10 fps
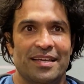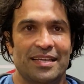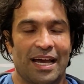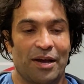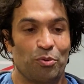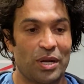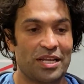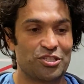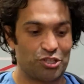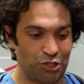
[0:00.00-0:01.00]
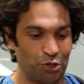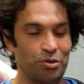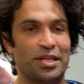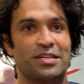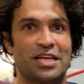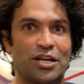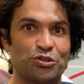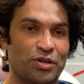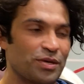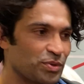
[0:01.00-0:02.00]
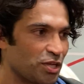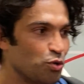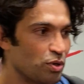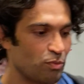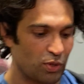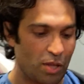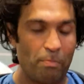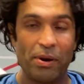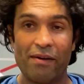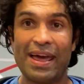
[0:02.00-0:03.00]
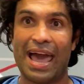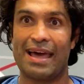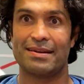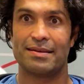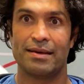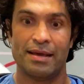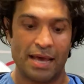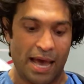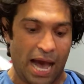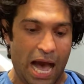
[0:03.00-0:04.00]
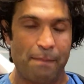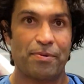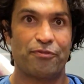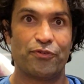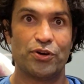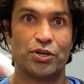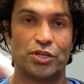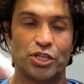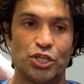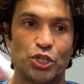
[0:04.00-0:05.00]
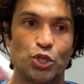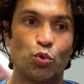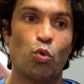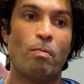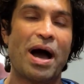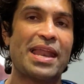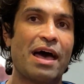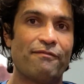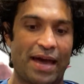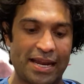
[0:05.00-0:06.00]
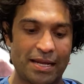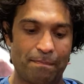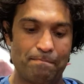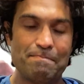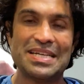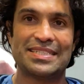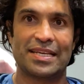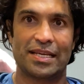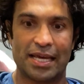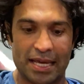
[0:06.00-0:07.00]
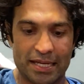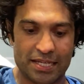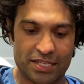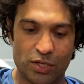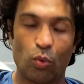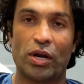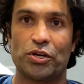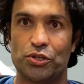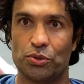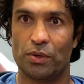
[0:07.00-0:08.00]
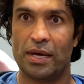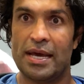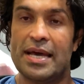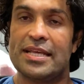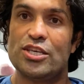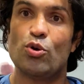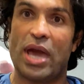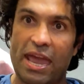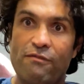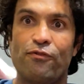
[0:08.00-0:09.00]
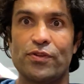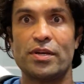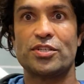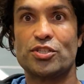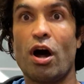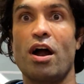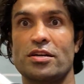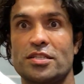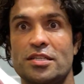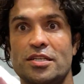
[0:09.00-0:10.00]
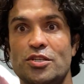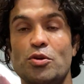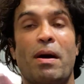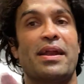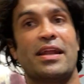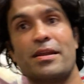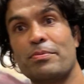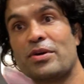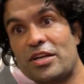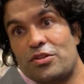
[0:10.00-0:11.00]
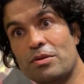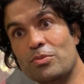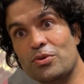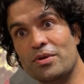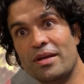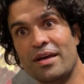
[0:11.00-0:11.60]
Yeah, well, it's true. They tell you to hit with a bare hand. I prefer, you might end up teaching one or two. You aim for the stars, you might end up getting to the moon.